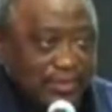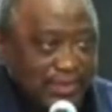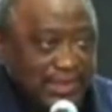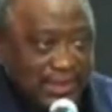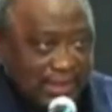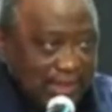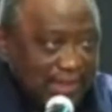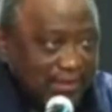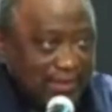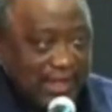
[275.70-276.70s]
Jersey
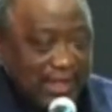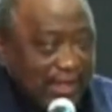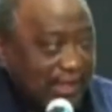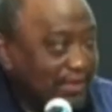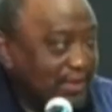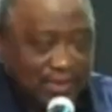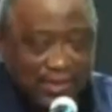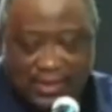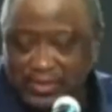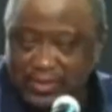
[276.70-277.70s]
City, where
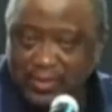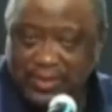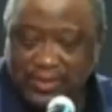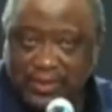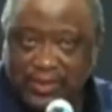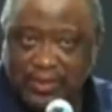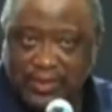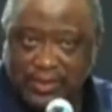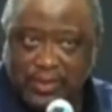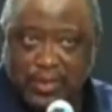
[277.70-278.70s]

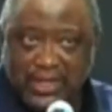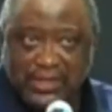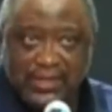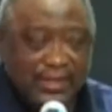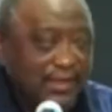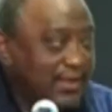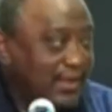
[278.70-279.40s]
he was based.